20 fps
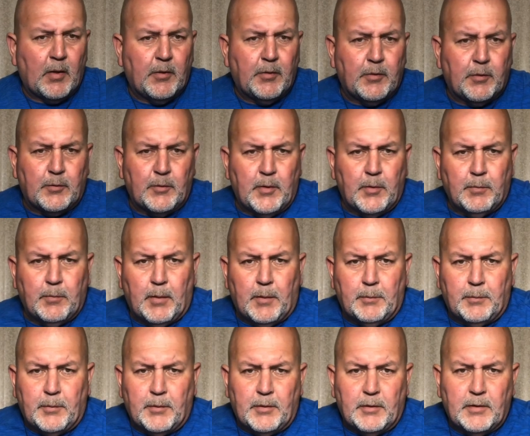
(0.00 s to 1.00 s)
the rear
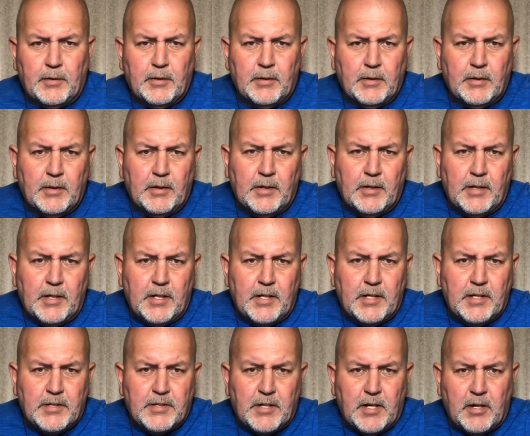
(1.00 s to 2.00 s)
bumper
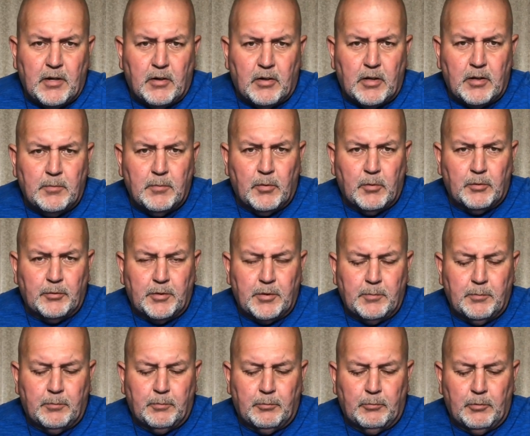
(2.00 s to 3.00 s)
is a hard molded
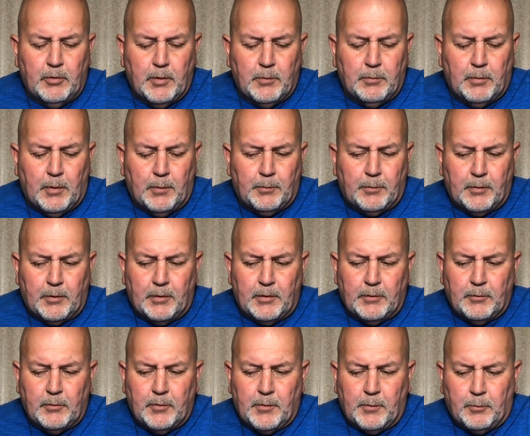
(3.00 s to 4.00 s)
rear bumper
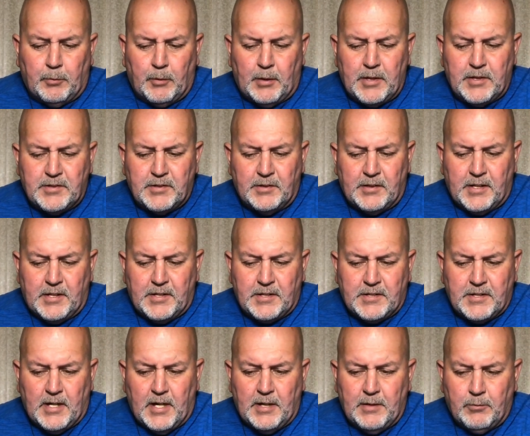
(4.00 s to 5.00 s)
with a brace on the
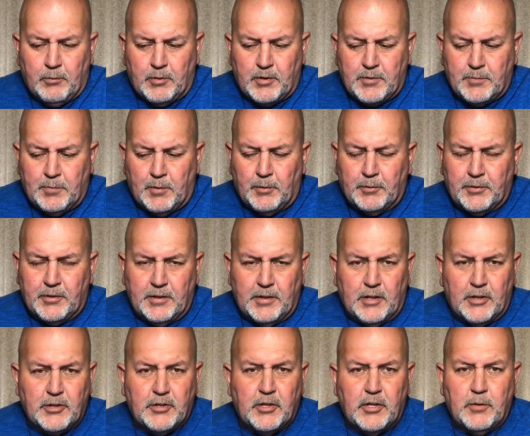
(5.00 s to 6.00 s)
inside where it's bolted. I'll
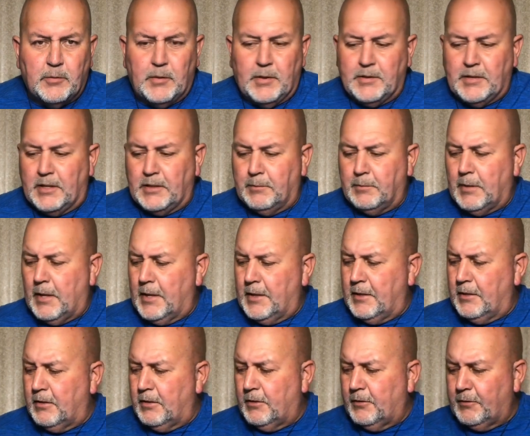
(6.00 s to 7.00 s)
show you when I take the body
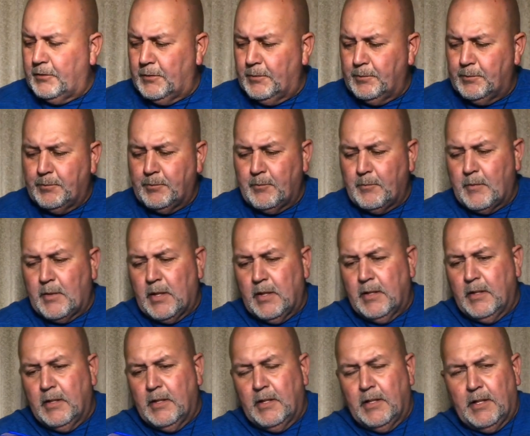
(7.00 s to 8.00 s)
off.
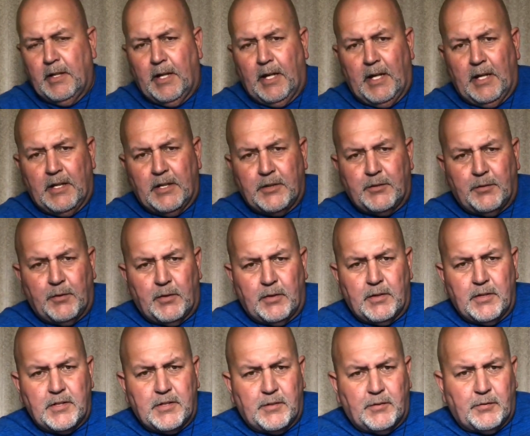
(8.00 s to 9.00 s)
And as far
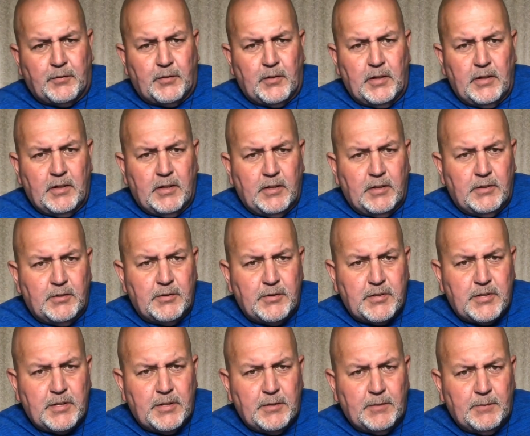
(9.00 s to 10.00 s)
as the front goes,